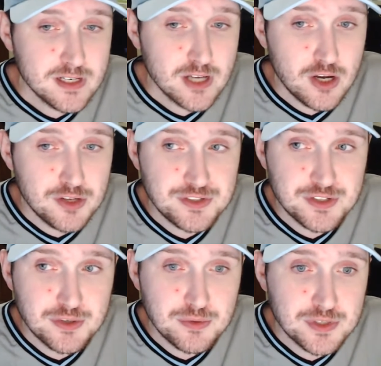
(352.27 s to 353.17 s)

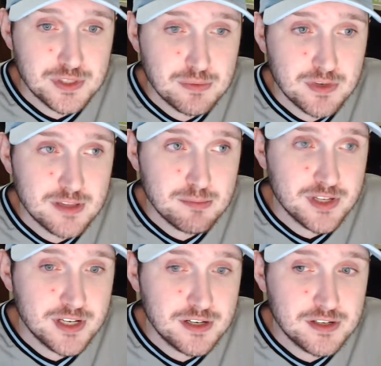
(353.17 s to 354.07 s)
Also was one of the
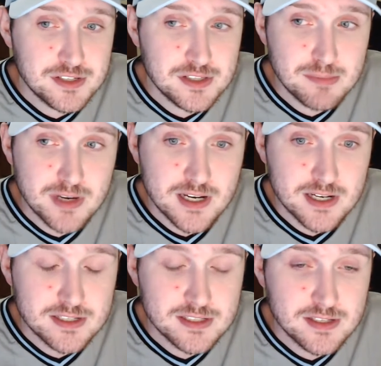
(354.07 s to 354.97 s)
players in the
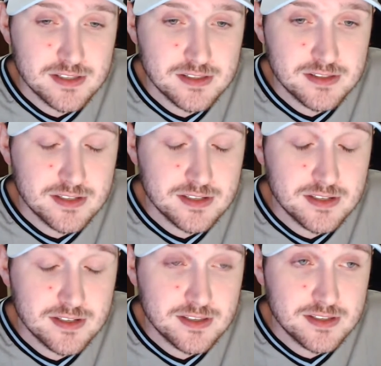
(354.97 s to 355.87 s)
box on
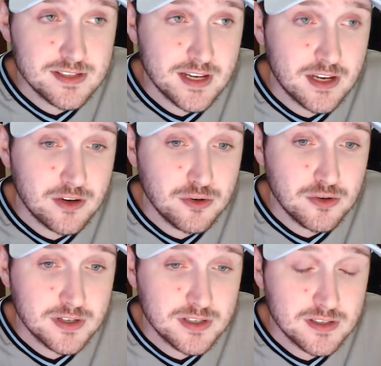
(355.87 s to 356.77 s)
the second
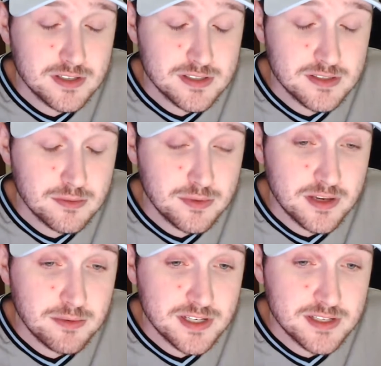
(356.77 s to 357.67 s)
goal
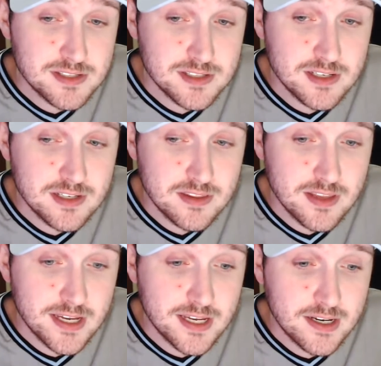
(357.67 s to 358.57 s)
that we conceded
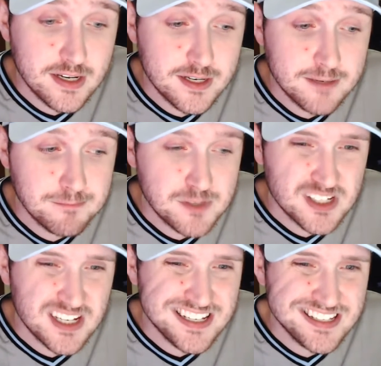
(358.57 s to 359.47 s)
that just
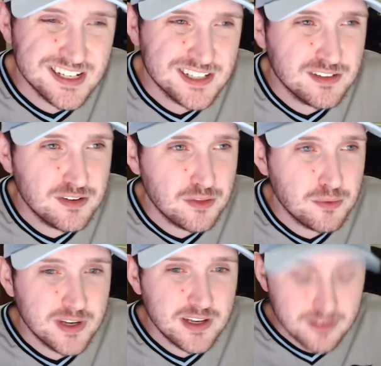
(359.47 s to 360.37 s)
kind of ducked out of the
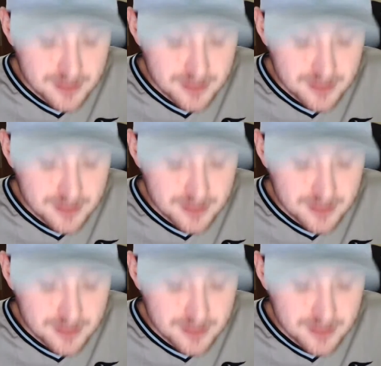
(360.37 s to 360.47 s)
way of the